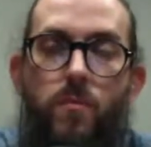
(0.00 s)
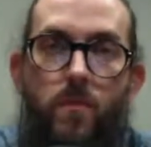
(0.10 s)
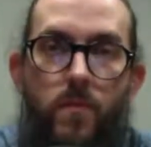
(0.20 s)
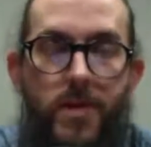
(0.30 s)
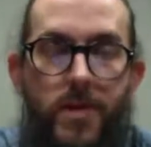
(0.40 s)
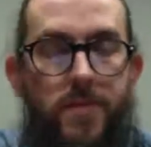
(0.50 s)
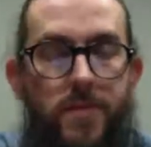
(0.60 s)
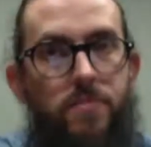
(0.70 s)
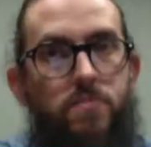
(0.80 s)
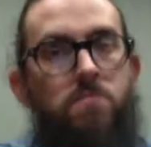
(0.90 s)

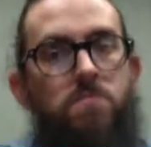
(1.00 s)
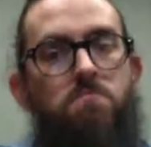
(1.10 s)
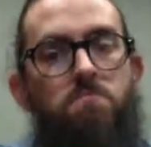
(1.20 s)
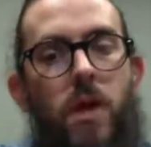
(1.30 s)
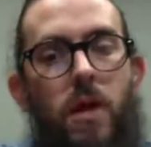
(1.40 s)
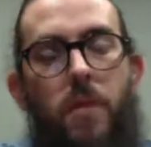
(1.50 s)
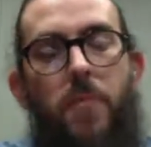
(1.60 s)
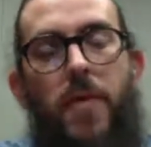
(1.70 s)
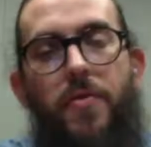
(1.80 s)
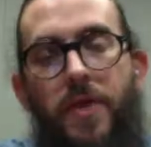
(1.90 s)
Yes.
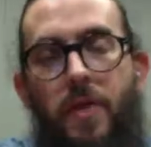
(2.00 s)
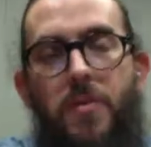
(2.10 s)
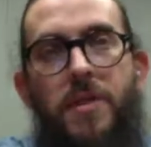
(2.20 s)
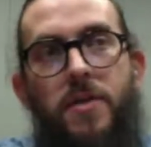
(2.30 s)
I think, it